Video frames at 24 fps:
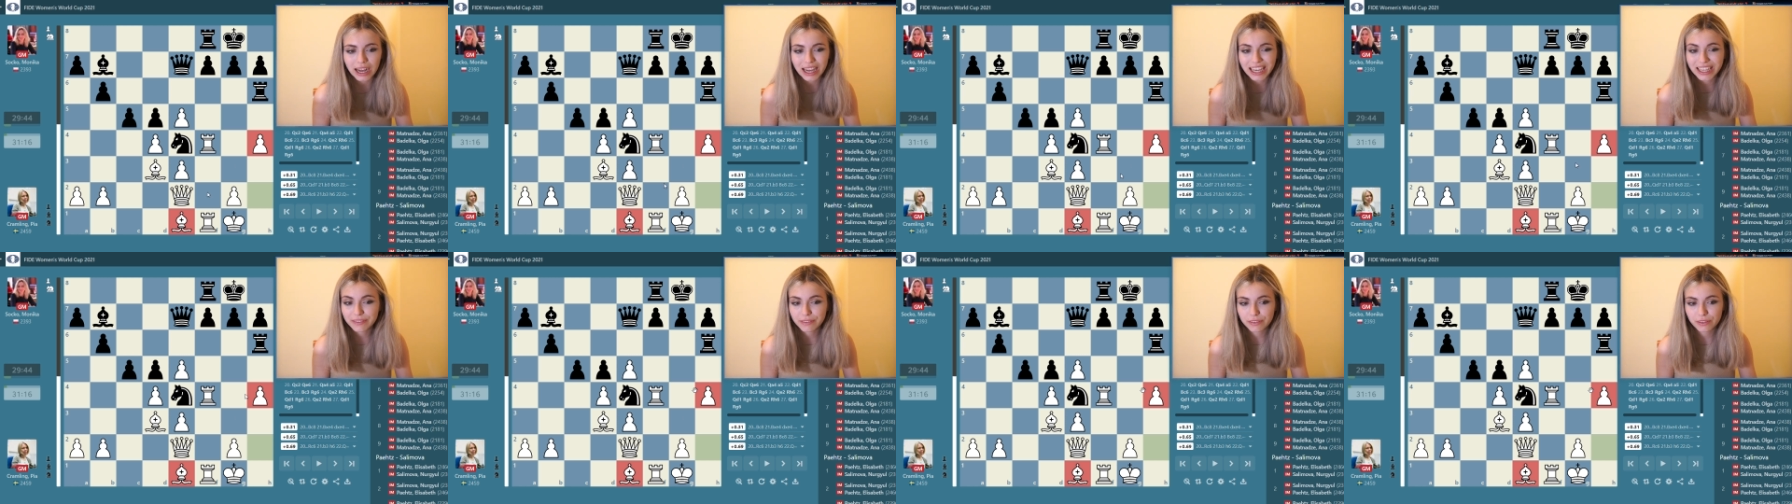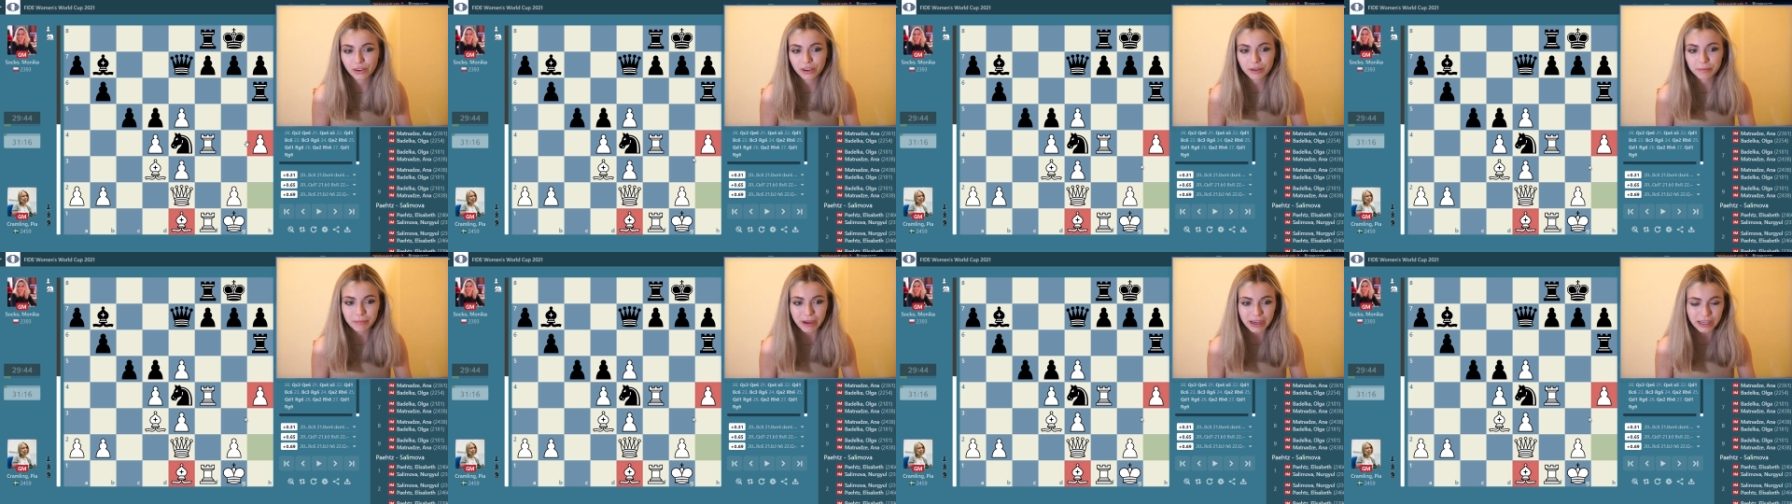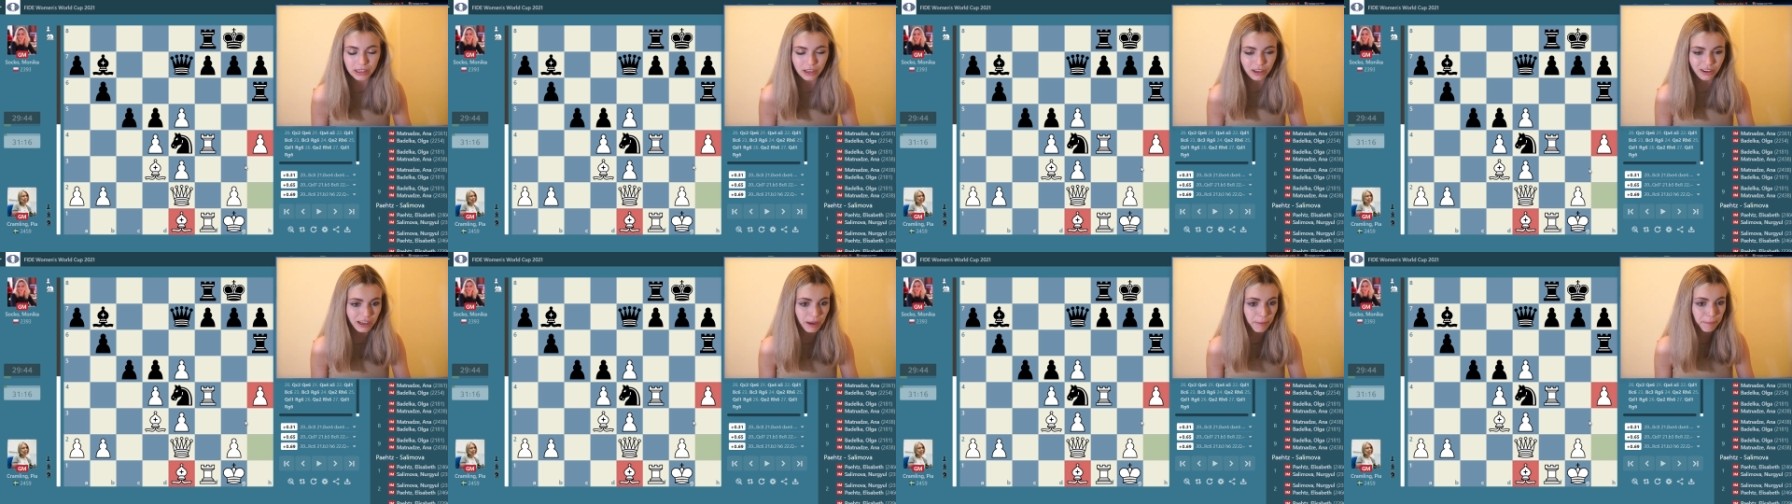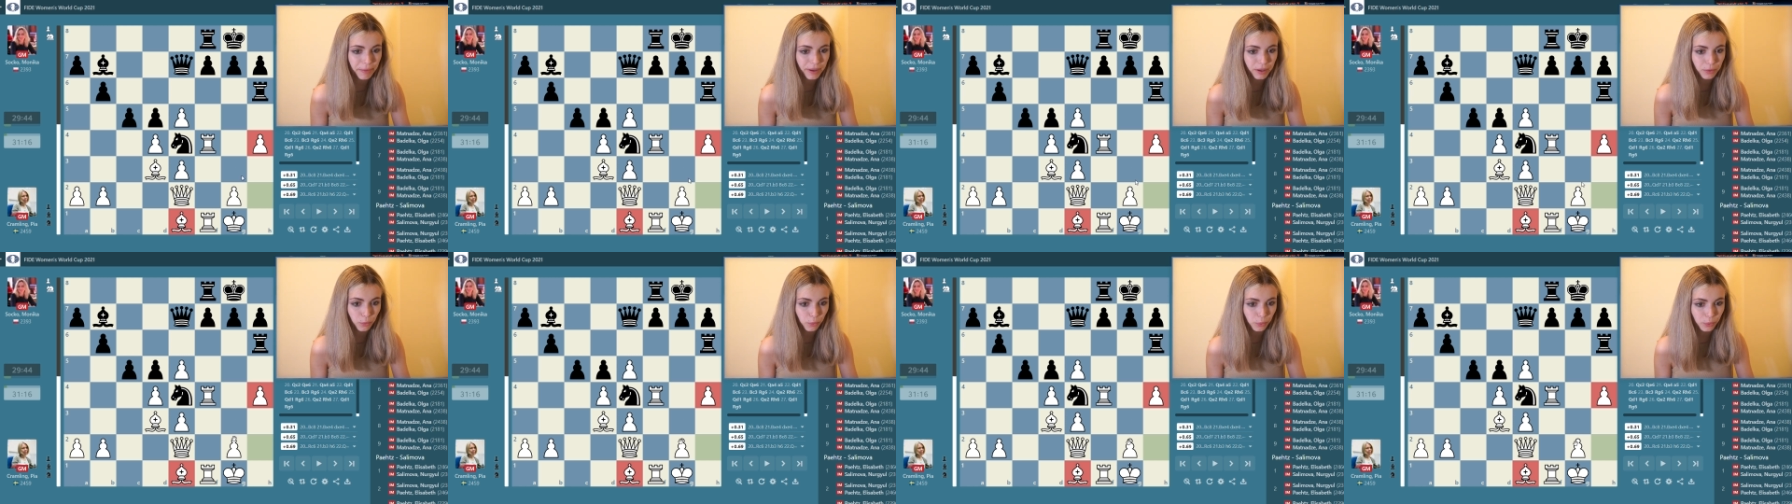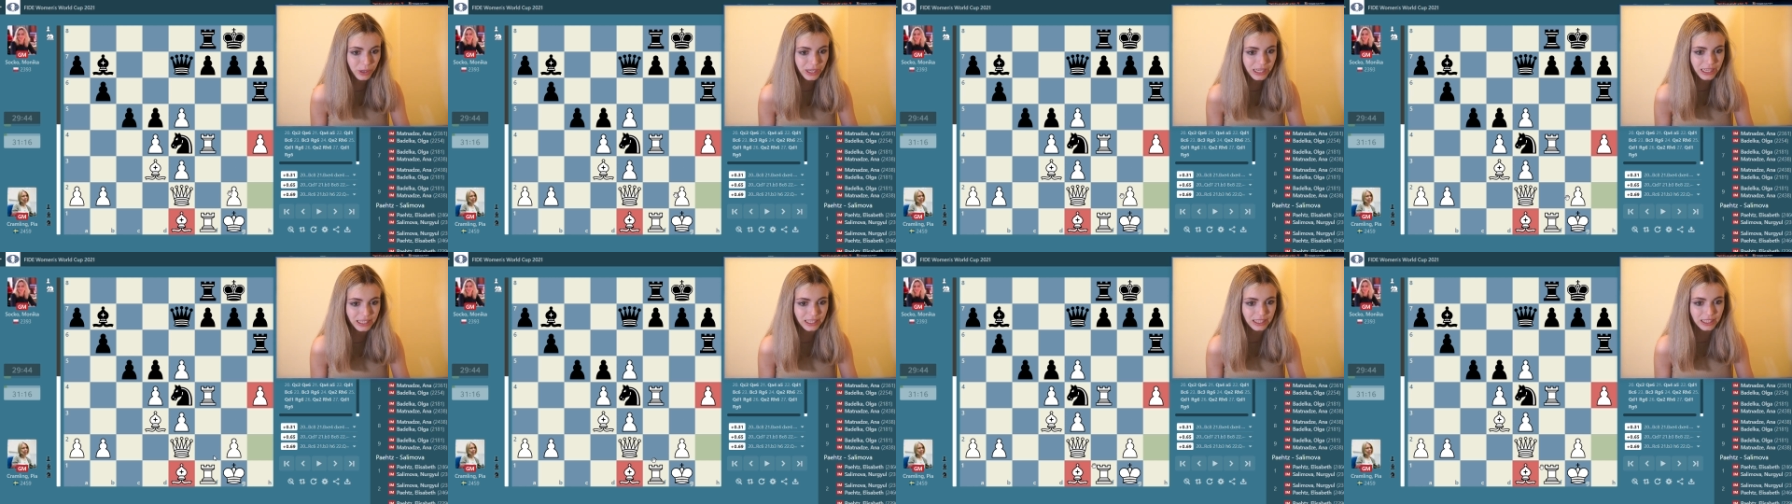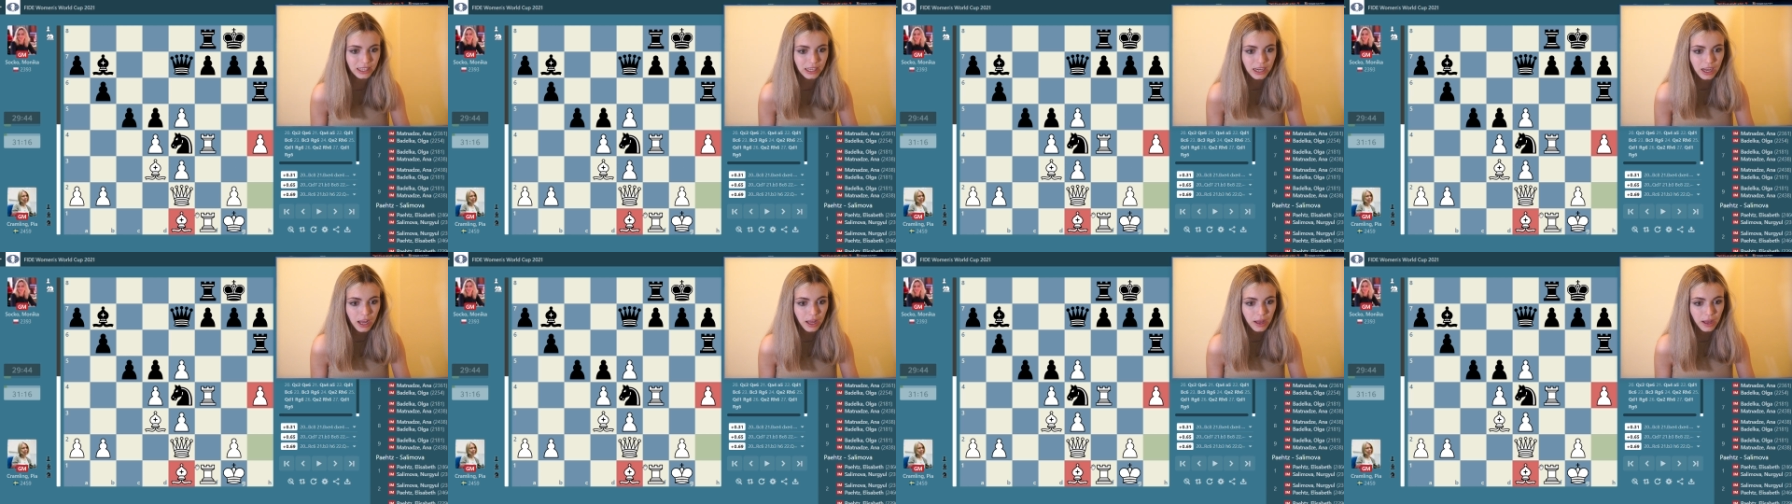even though it might look a bit weak.